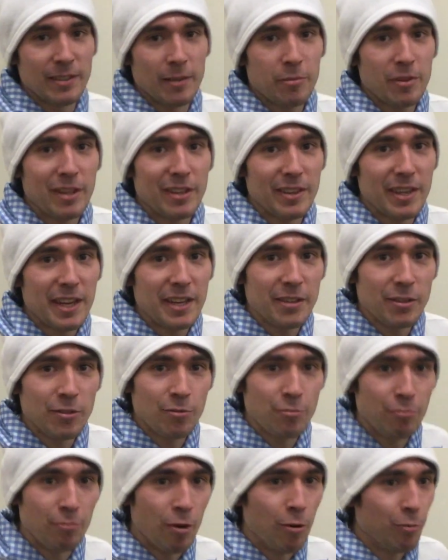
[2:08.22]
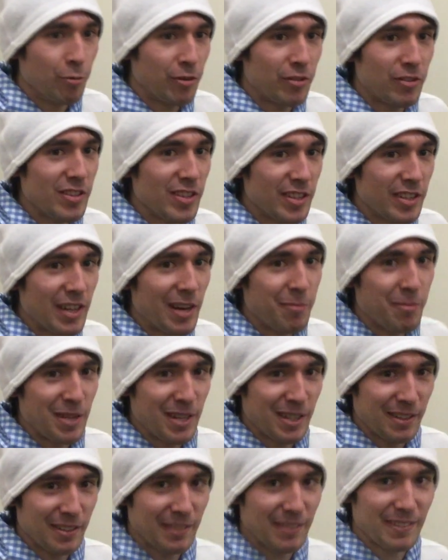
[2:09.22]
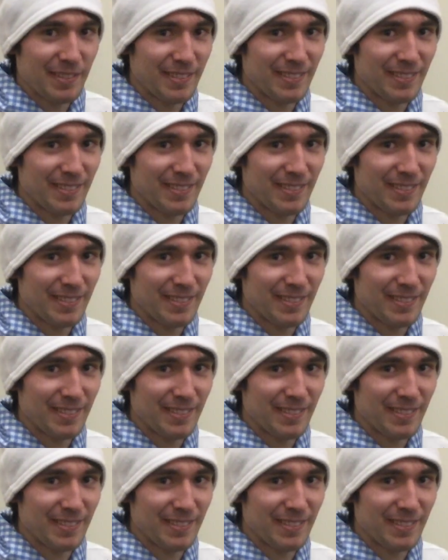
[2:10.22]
something that you won't see coming.